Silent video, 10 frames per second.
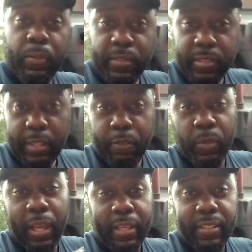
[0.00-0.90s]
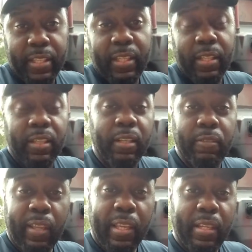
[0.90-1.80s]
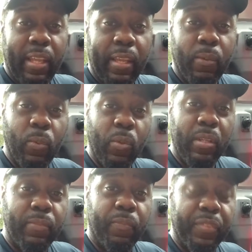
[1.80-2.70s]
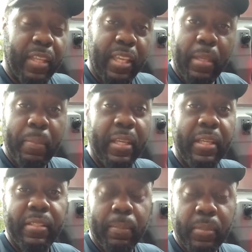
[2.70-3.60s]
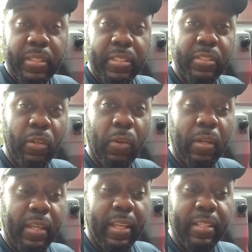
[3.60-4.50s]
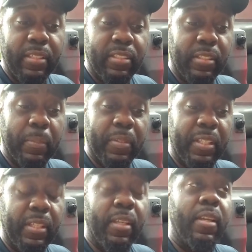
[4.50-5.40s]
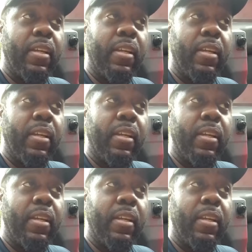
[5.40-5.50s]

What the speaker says: just give you an idea of kind of like what kingpins and bushings are, and some of the